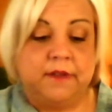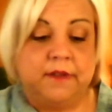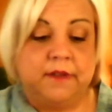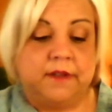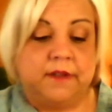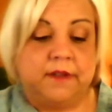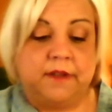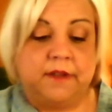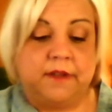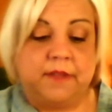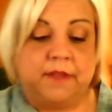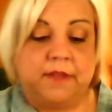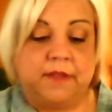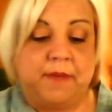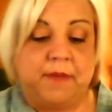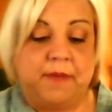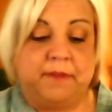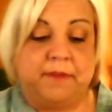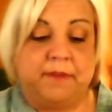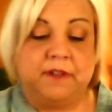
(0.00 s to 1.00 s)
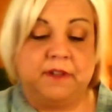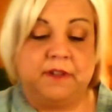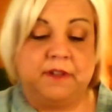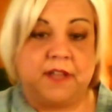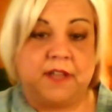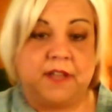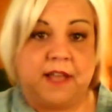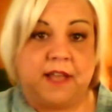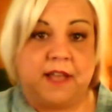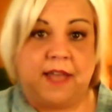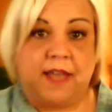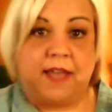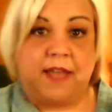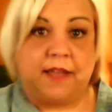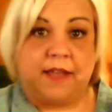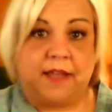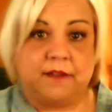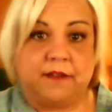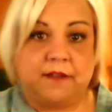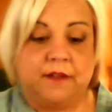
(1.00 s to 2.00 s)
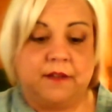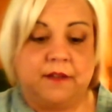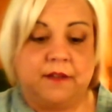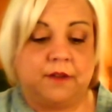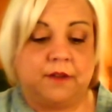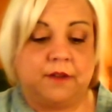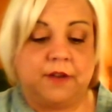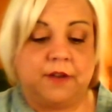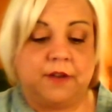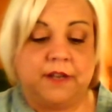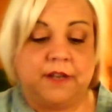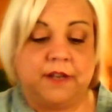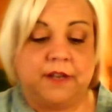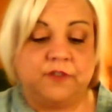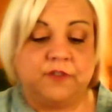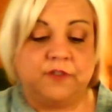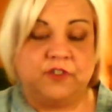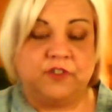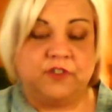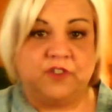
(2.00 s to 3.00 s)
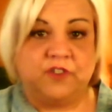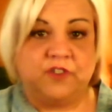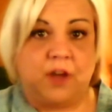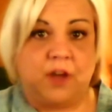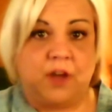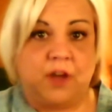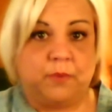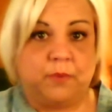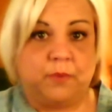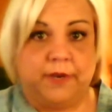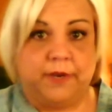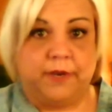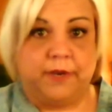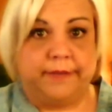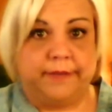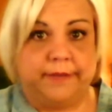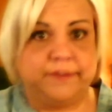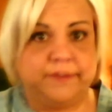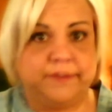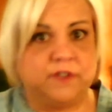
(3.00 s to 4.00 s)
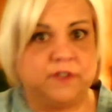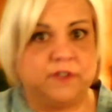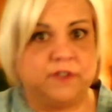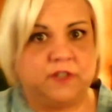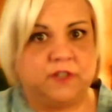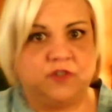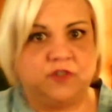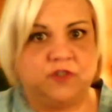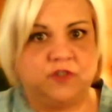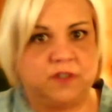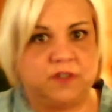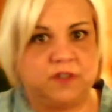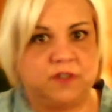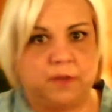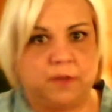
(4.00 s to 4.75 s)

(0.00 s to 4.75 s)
They make me look like I lack color, and it's just not pretty. It's just not